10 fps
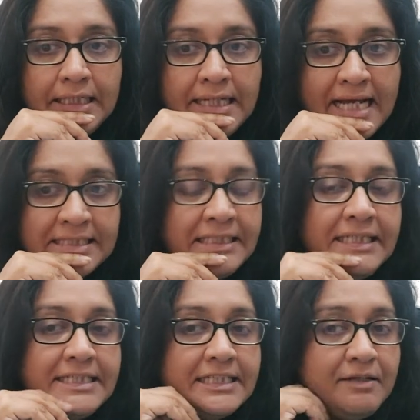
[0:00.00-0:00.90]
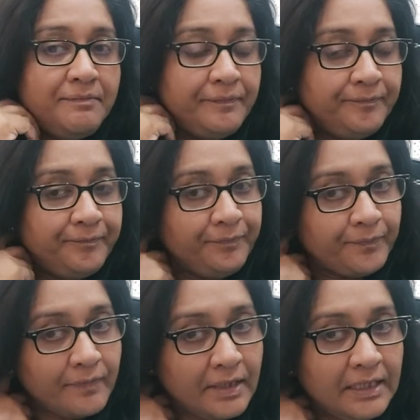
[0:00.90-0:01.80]
Nationalism,
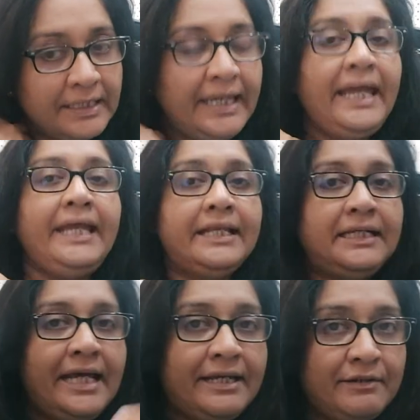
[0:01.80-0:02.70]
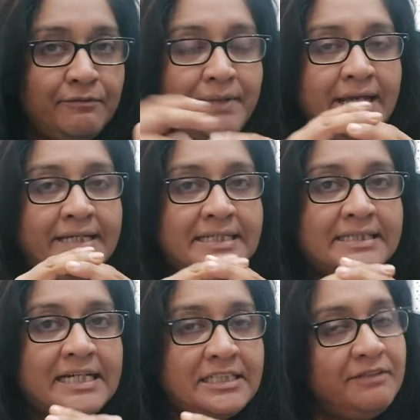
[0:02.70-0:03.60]
again, like my
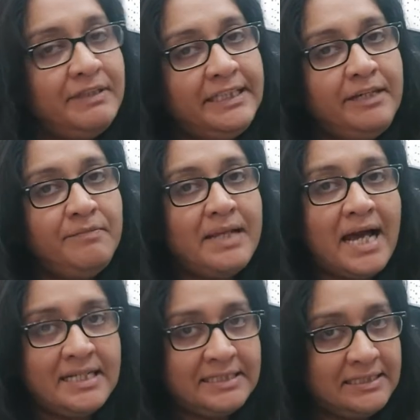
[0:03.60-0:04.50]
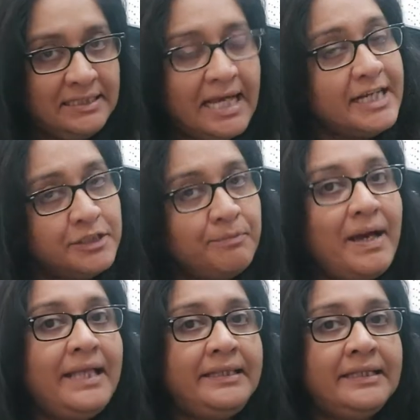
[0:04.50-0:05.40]
discussion with him last
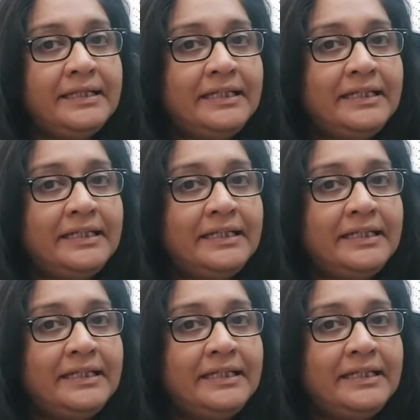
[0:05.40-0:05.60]
month,